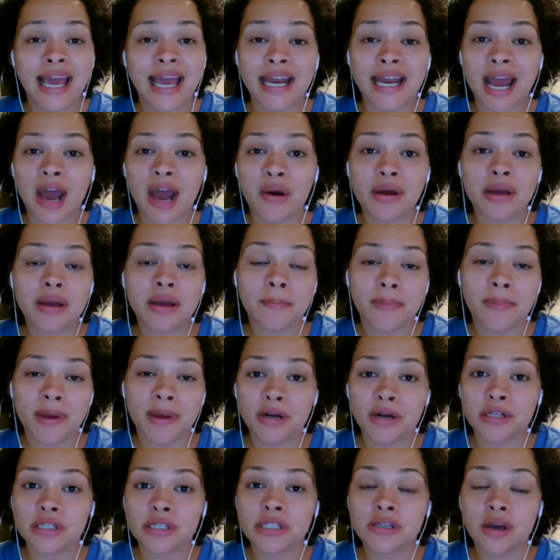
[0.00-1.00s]
and how it
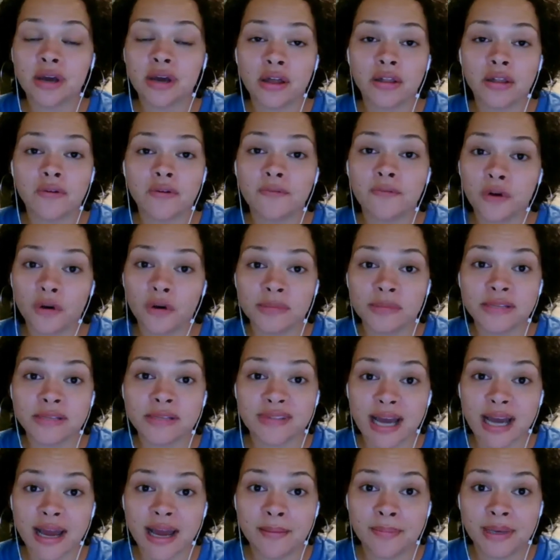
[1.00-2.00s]
compares to other forms
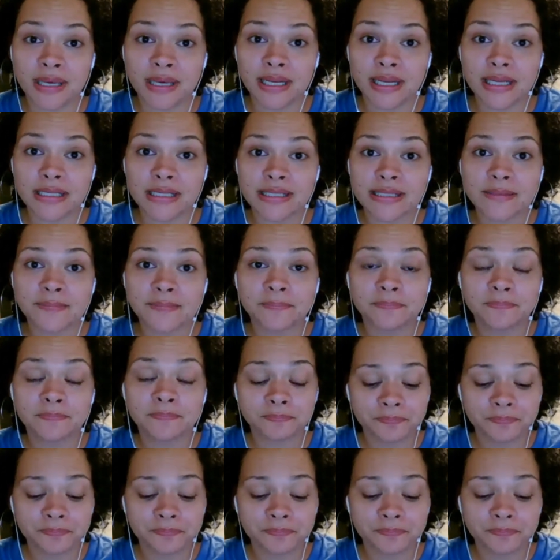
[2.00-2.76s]
of diabetes